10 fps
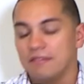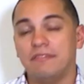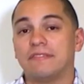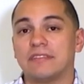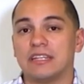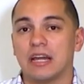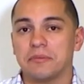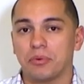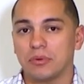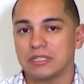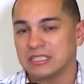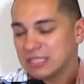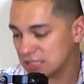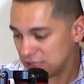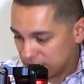fifty-nine point
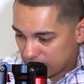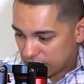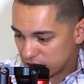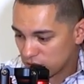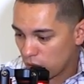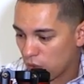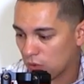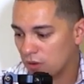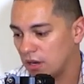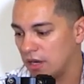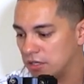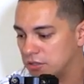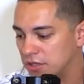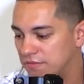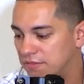six inches or one
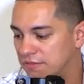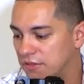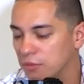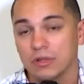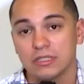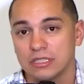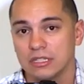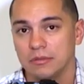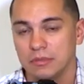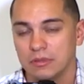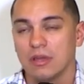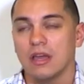hundred fifty-one centimeters,